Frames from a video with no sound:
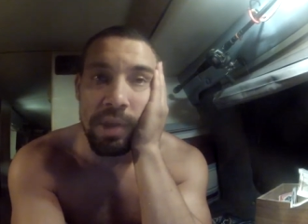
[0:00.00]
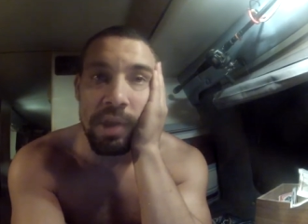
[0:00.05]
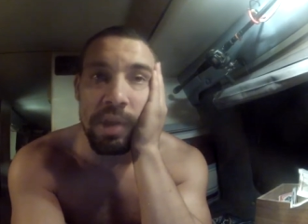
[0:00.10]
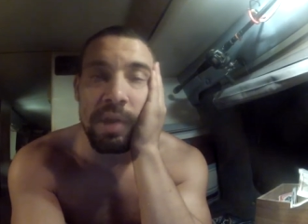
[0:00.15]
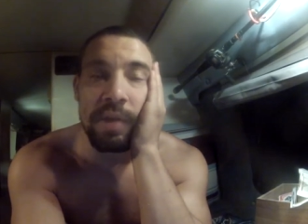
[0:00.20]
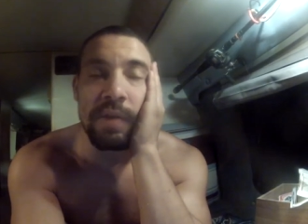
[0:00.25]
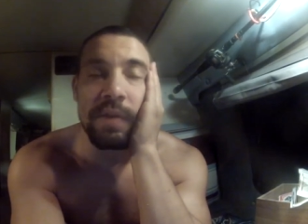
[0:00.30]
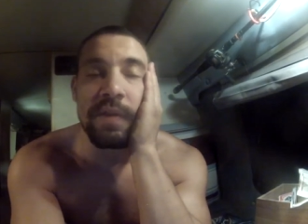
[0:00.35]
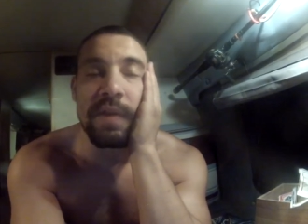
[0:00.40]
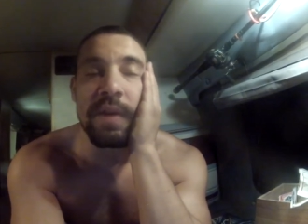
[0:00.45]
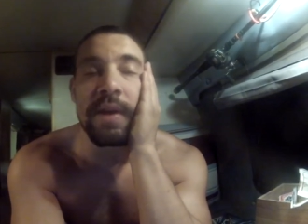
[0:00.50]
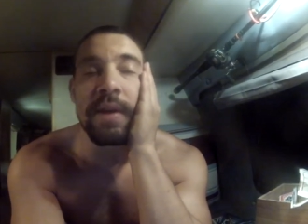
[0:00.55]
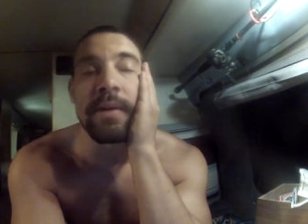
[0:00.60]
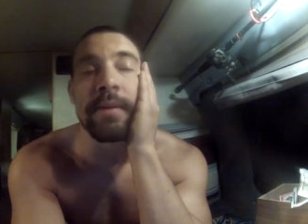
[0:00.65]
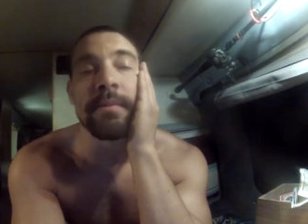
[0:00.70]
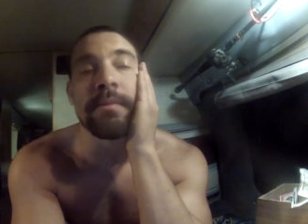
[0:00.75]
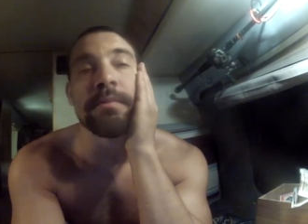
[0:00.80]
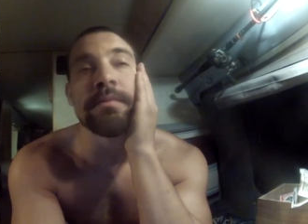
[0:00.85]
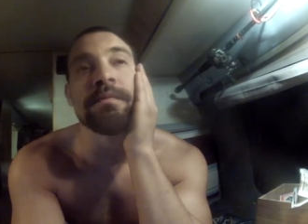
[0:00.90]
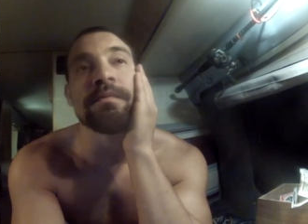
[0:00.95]
You know, it's like
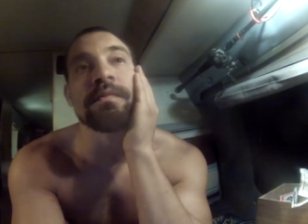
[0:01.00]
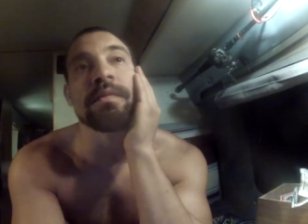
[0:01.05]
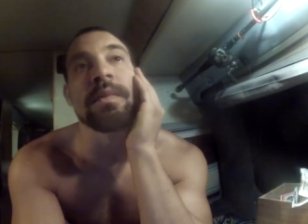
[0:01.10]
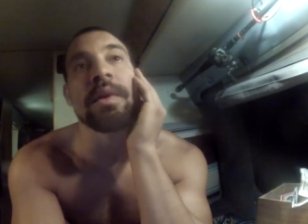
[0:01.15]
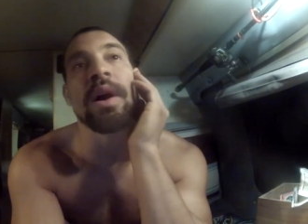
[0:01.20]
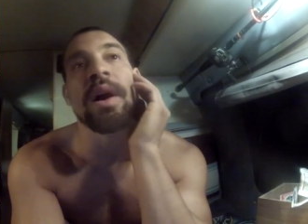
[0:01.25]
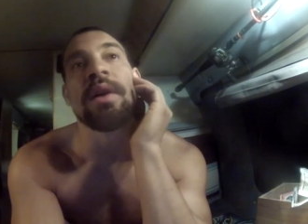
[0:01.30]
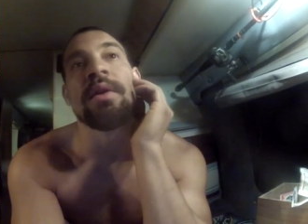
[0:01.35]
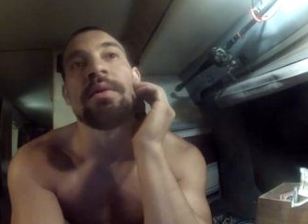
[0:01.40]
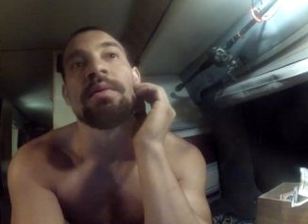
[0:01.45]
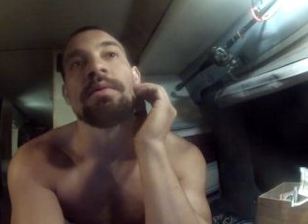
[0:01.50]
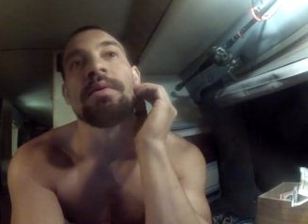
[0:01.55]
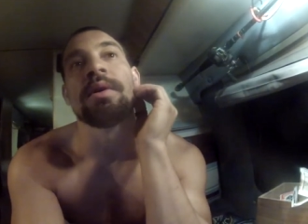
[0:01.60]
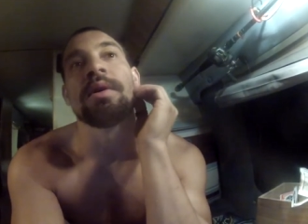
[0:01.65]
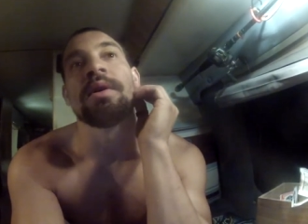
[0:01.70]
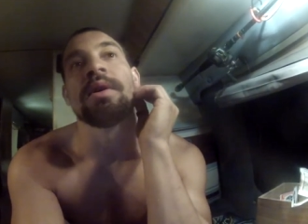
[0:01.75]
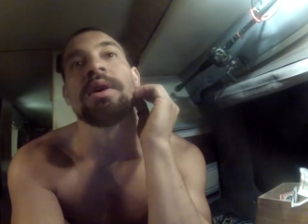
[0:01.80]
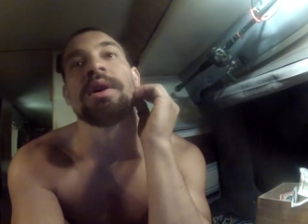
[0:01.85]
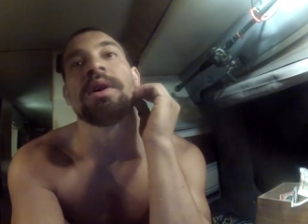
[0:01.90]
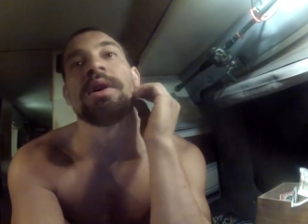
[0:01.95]
I don't
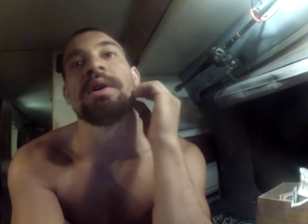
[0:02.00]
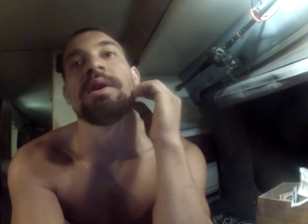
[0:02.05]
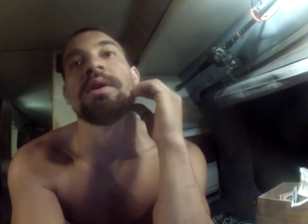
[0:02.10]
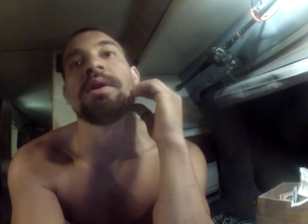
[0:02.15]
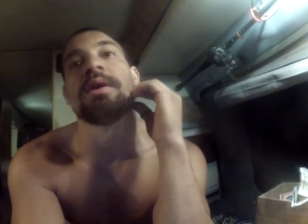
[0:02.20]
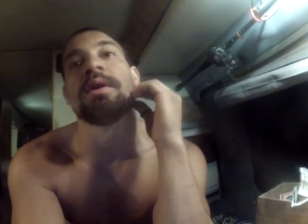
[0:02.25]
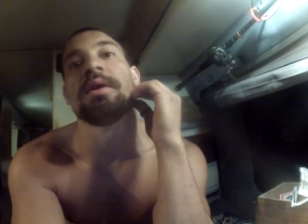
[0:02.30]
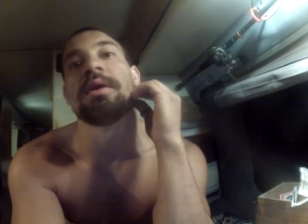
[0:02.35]
really